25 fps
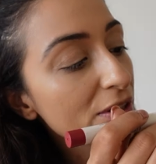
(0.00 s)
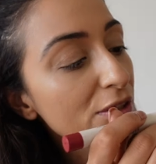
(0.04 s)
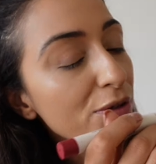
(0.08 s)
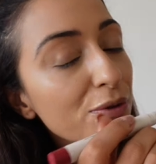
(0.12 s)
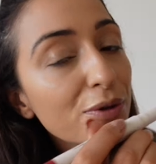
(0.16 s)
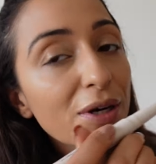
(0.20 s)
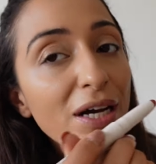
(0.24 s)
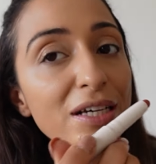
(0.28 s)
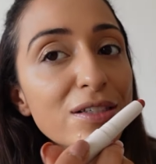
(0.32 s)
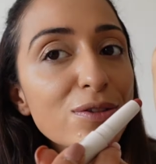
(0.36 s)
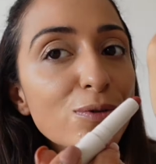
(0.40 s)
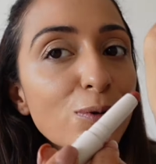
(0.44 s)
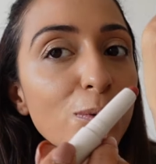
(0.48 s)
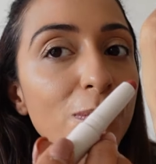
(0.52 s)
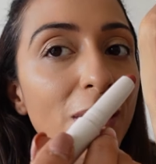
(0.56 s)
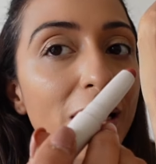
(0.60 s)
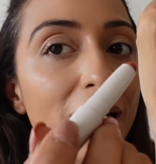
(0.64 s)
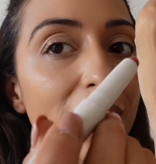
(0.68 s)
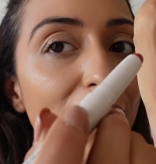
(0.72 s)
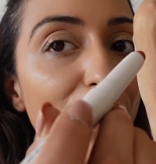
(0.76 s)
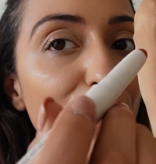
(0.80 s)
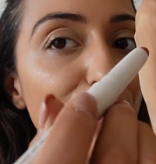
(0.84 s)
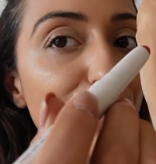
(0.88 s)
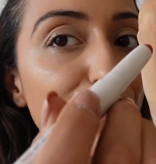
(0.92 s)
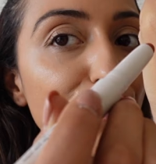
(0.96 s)
You guys know my
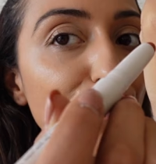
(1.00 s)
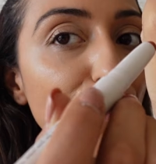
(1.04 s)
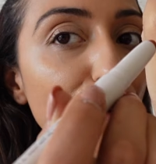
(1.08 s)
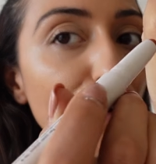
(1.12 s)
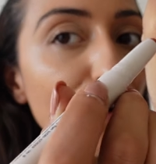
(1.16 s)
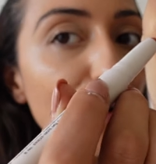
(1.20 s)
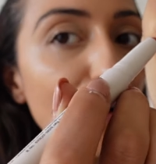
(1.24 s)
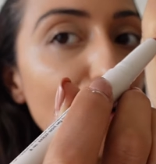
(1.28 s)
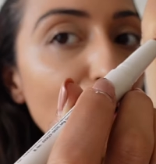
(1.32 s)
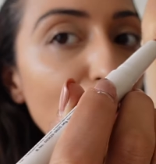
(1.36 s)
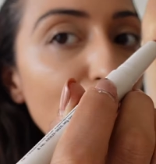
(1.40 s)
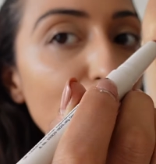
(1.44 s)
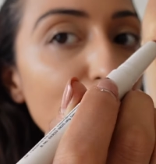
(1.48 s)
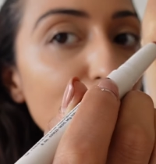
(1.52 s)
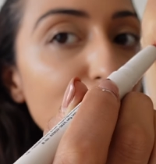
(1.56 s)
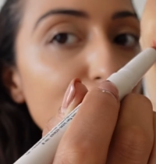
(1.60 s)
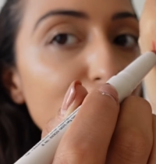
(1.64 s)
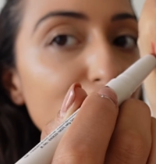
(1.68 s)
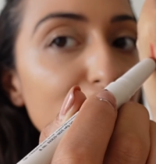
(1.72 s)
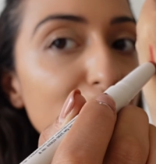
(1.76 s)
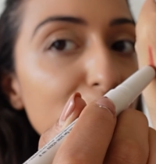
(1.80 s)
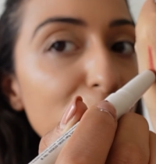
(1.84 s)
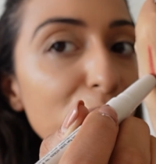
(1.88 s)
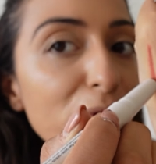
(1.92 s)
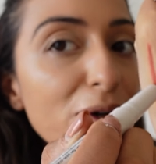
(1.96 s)
love for
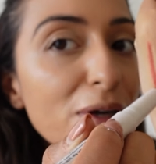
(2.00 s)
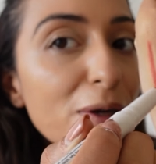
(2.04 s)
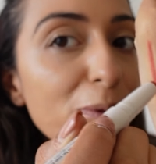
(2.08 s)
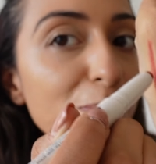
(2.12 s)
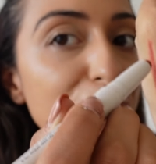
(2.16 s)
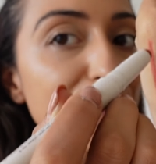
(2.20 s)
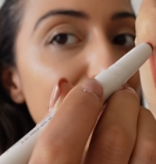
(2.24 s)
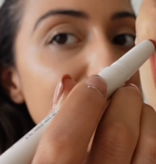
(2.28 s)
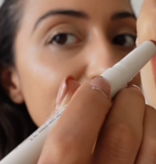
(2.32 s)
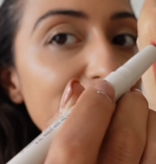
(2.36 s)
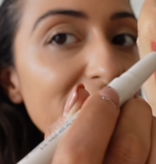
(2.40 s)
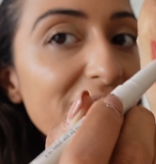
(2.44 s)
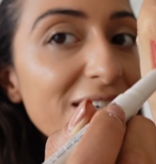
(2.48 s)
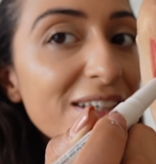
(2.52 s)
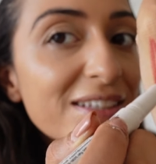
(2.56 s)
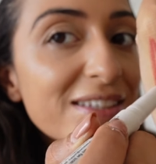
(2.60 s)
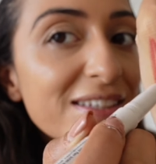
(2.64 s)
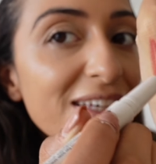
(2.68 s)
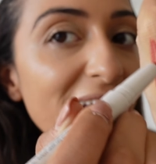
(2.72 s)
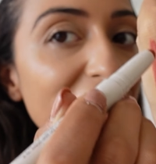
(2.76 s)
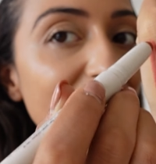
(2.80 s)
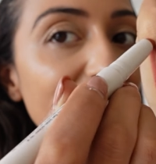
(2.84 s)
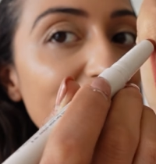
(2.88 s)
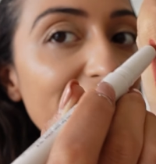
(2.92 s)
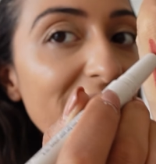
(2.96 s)
nude lipsticks,
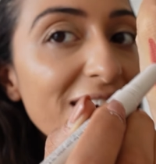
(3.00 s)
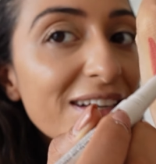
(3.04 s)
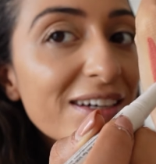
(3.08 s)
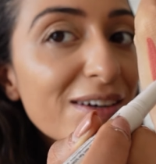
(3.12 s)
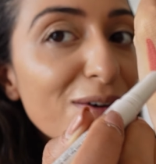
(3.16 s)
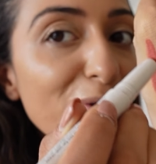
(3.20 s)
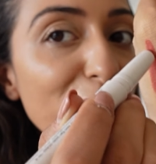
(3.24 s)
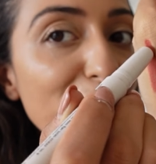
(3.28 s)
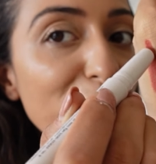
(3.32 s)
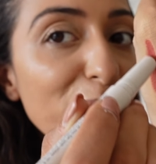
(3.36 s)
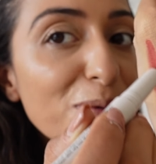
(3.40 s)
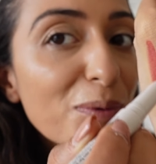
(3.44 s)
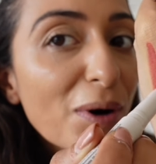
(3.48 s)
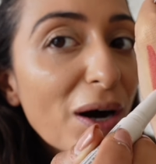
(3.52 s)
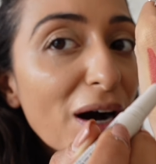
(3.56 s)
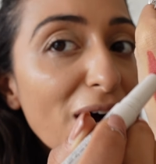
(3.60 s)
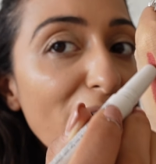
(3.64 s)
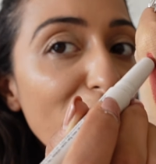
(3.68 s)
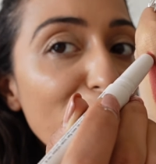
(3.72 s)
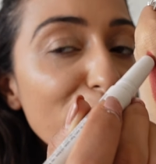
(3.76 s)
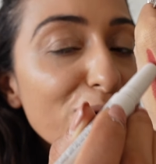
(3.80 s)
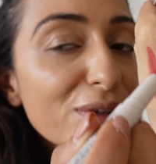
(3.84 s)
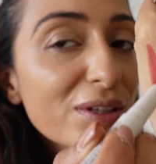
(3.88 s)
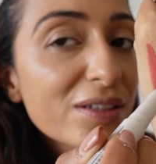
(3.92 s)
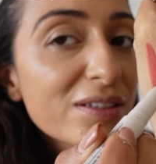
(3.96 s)
and oh
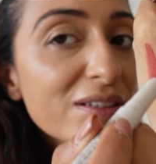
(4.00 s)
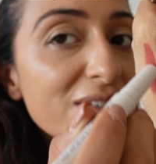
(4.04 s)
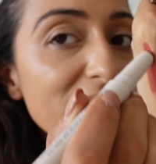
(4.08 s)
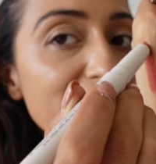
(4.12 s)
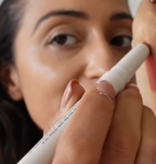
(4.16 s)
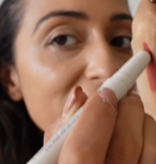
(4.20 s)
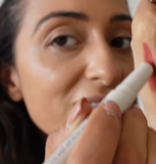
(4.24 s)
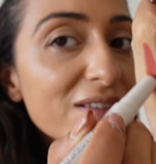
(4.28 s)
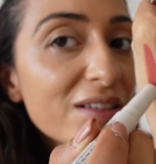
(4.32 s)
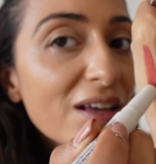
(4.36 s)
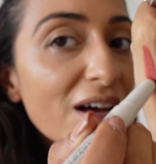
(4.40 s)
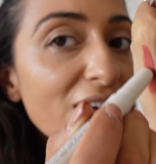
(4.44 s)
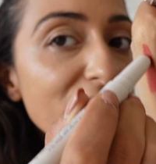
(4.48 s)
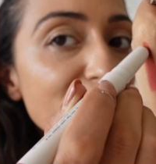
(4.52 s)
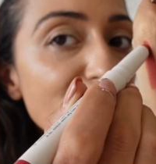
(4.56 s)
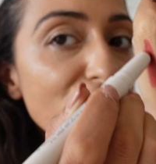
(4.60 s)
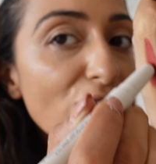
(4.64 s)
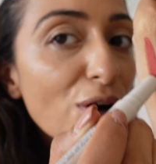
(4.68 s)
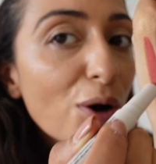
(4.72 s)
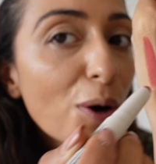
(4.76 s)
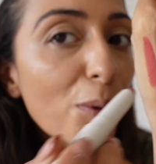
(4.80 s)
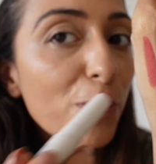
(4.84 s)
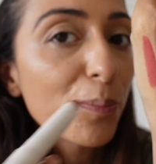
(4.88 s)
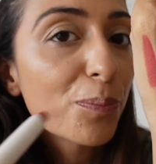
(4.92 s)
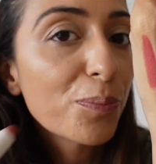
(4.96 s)
wow, this is such
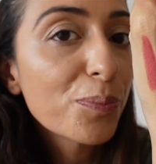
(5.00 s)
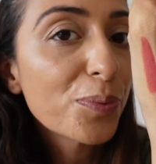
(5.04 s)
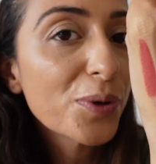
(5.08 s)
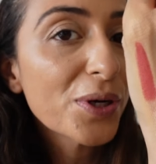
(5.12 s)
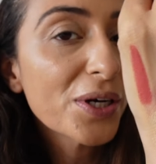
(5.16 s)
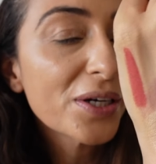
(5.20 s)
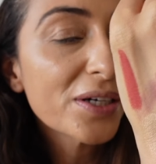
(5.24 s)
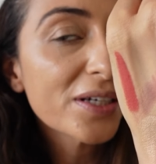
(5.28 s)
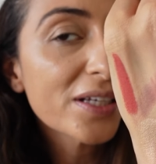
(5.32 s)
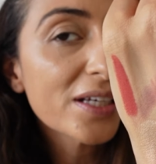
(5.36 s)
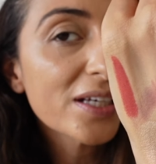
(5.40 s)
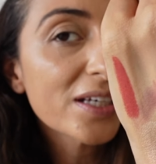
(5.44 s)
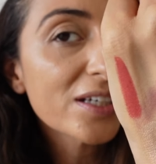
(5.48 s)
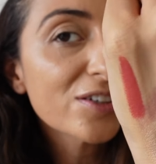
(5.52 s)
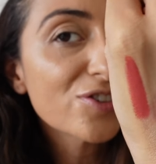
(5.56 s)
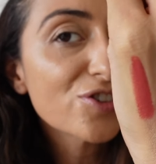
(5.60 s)
a pretty